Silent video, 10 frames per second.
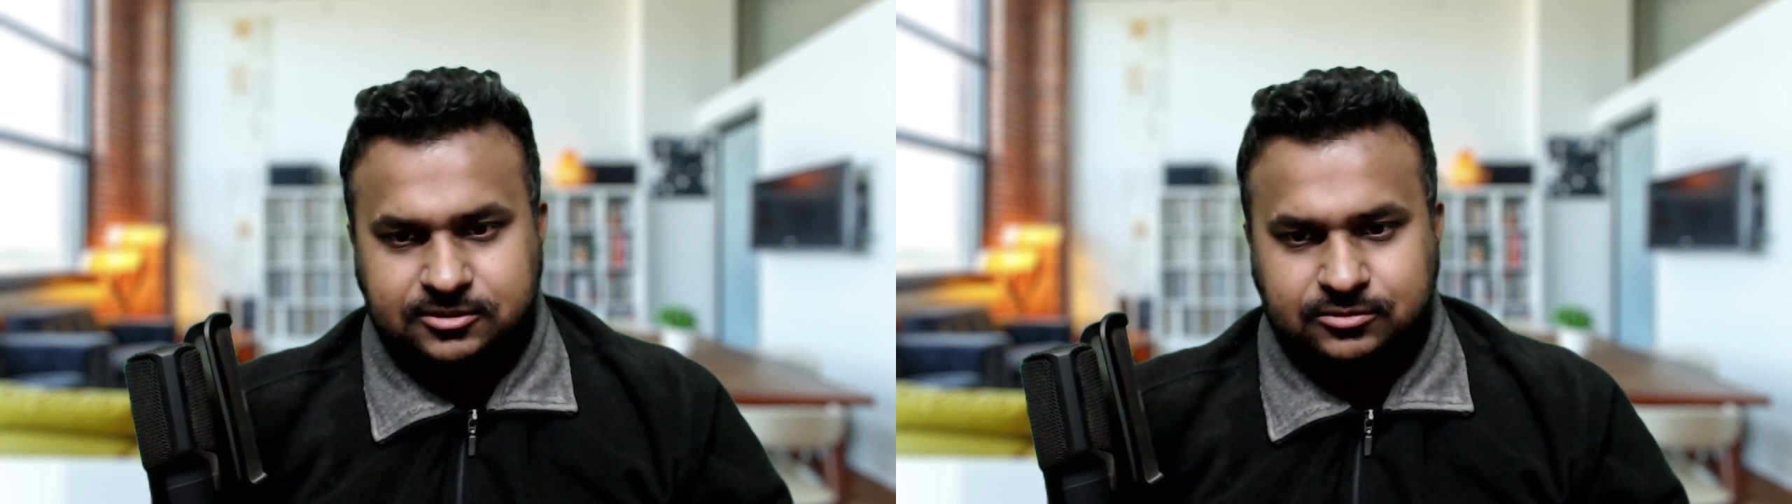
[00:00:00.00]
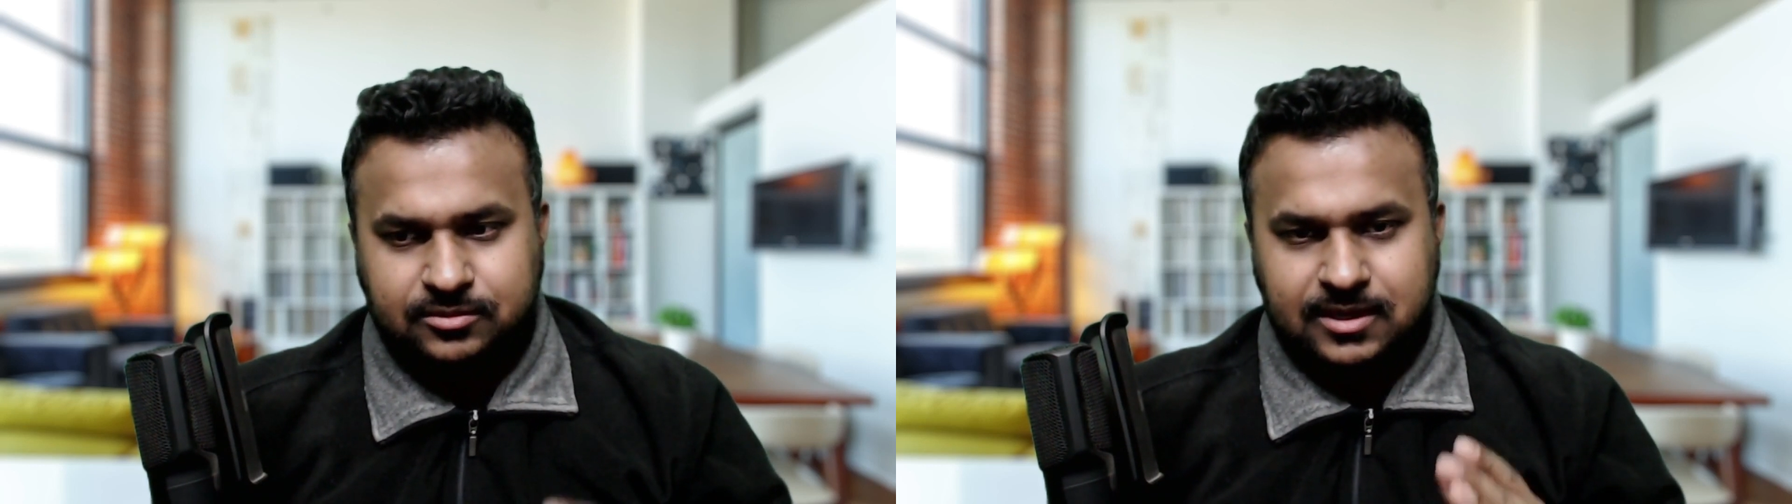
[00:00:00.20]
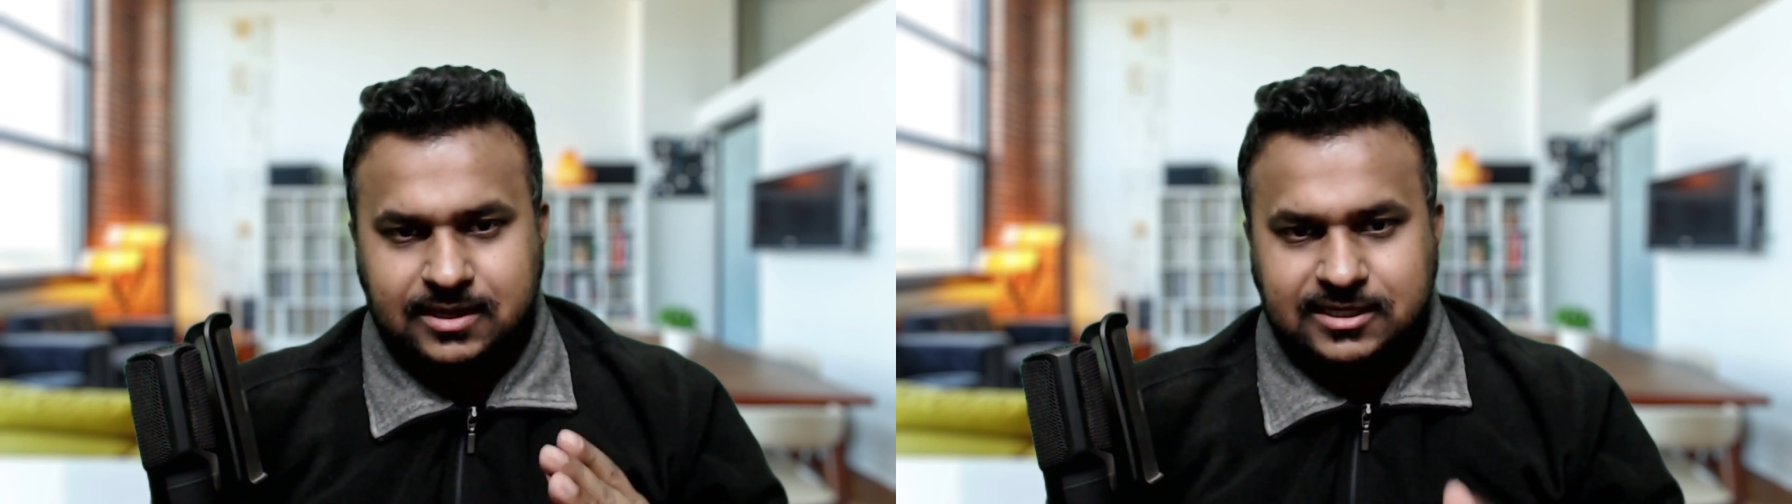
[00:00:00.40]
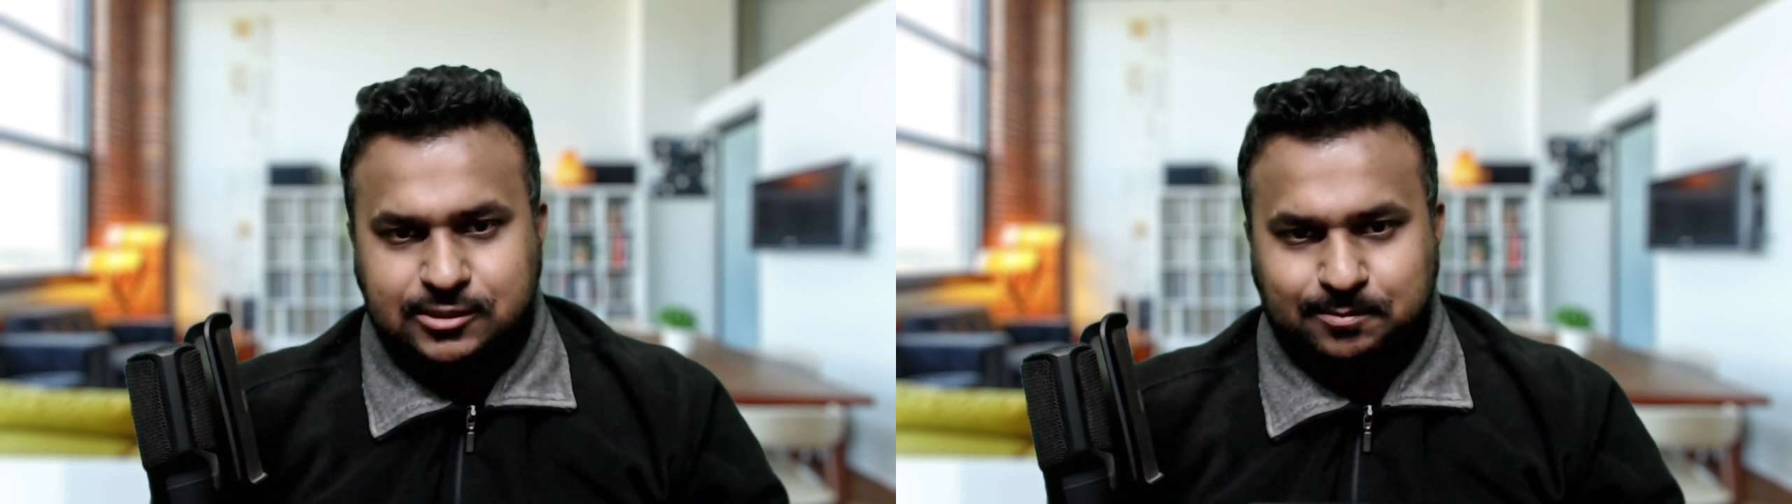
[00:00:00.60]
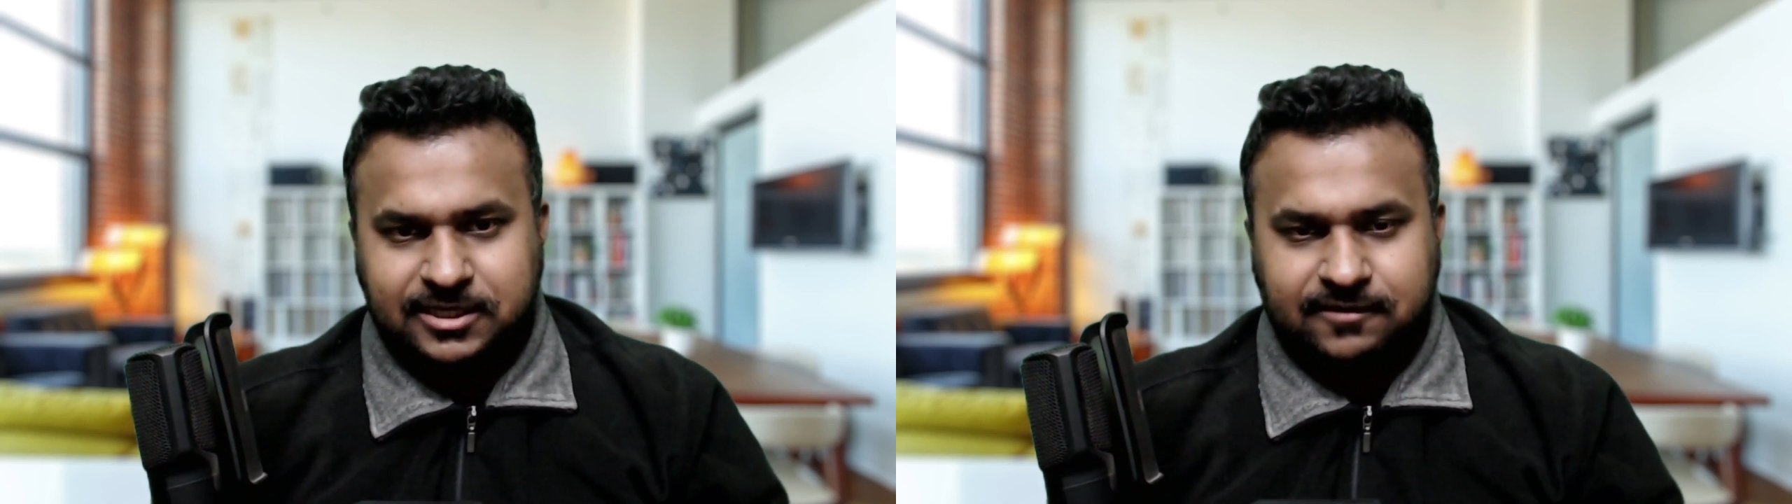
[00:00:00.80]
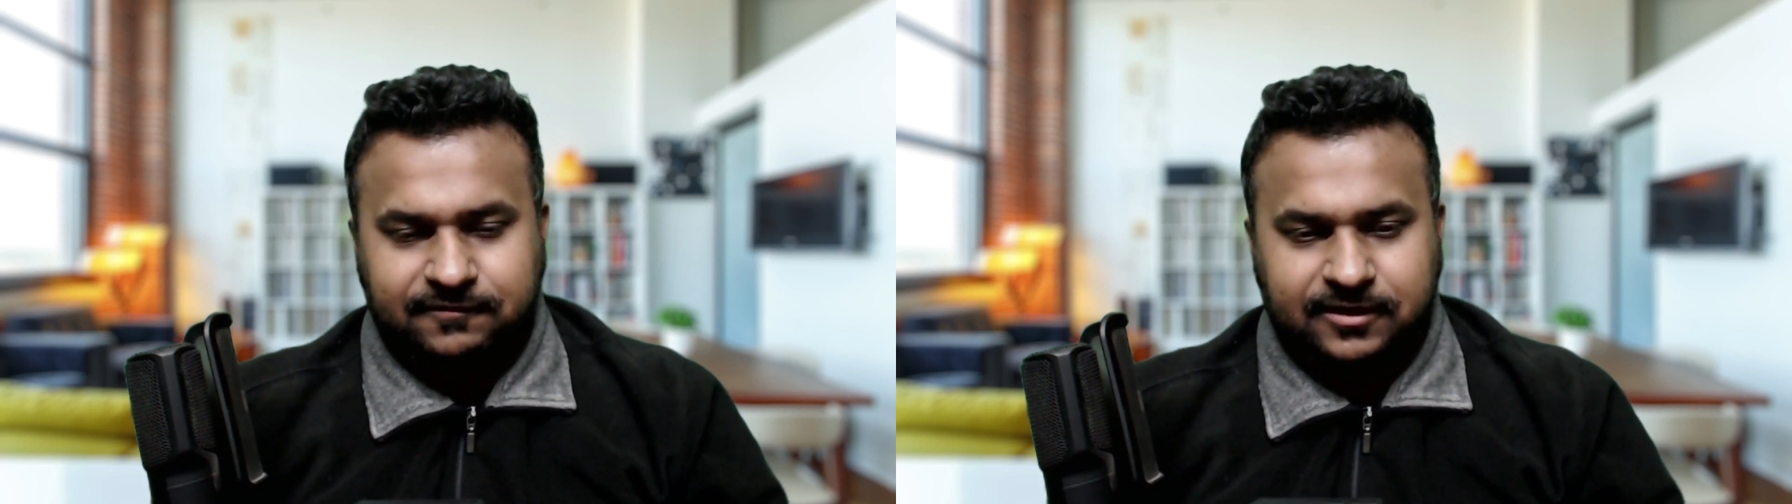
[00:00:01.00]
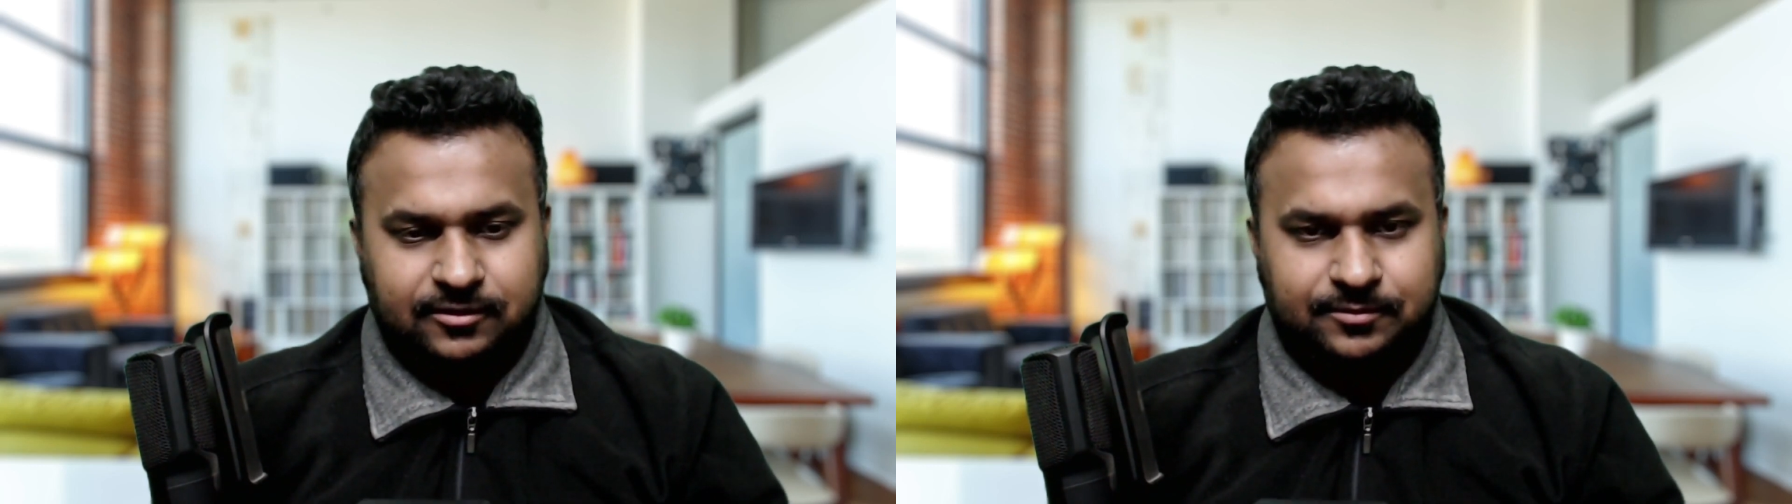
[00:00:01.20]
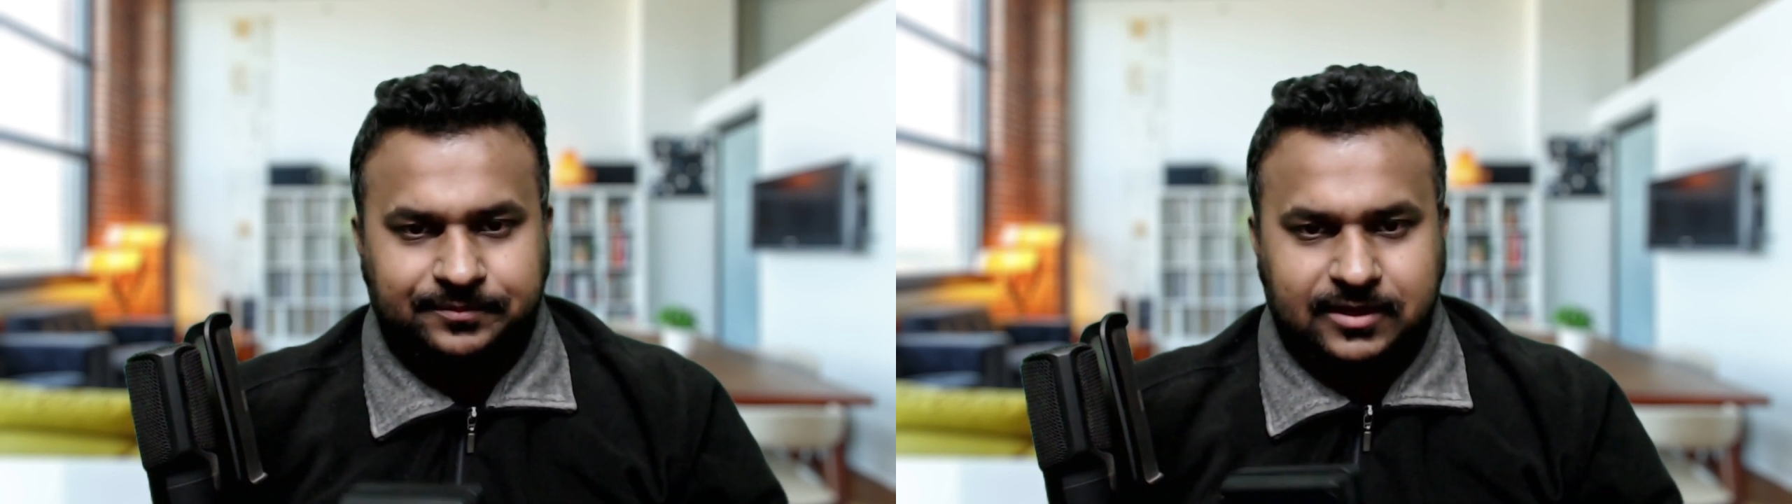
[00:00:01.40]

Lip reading: to split a video.